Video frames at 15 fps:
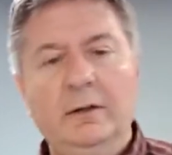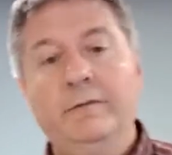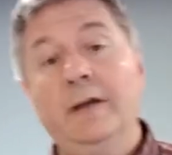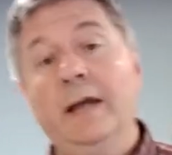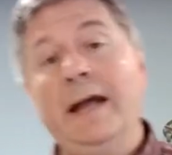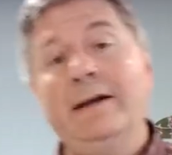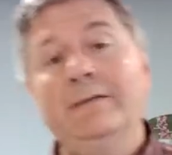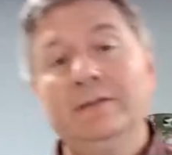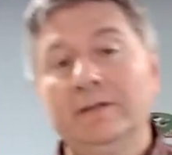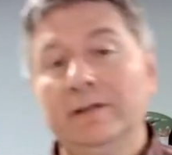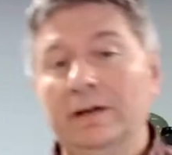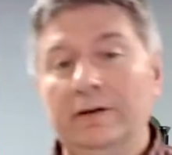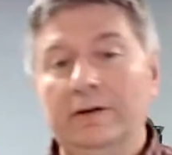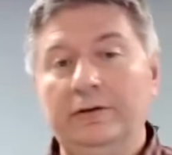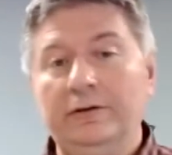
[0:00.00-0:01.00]
If you haven't
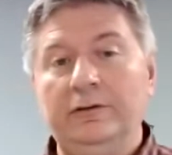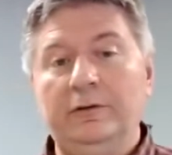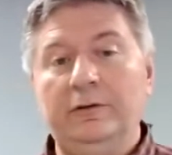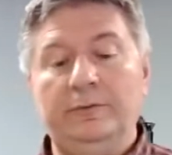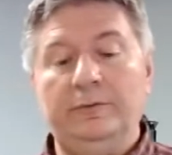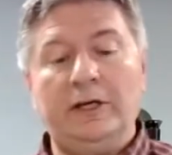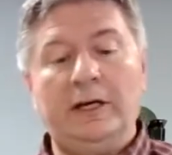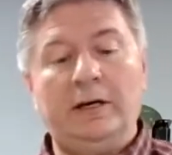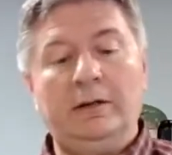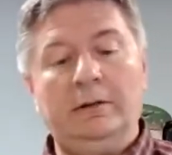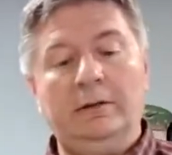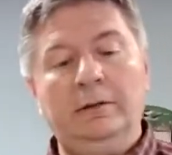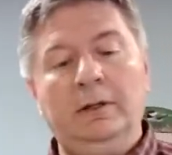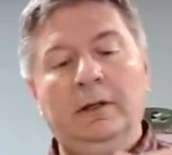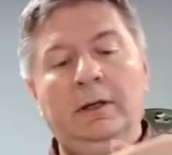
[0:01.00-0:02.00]
seen our YouTube
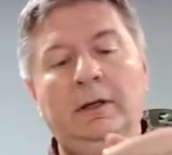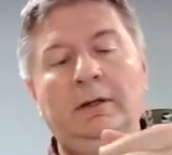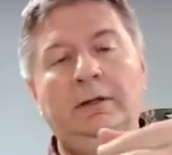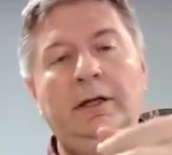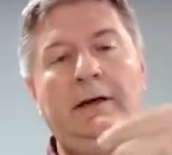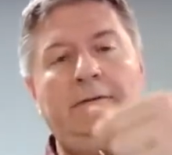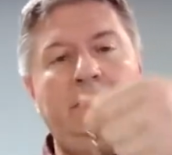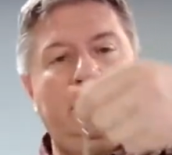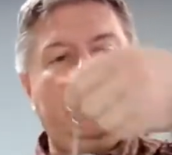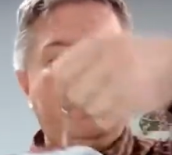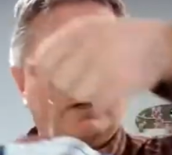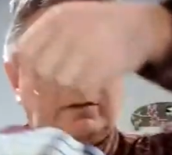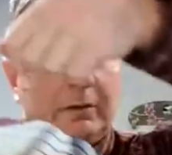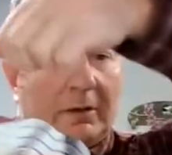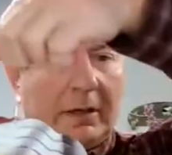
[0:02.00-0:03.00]
channel, definitely go
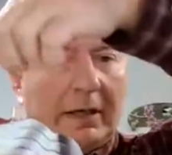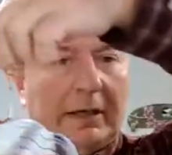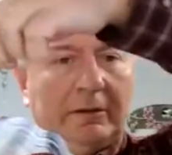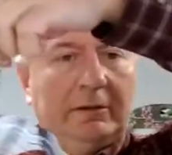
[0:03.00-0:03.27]
out and look at it.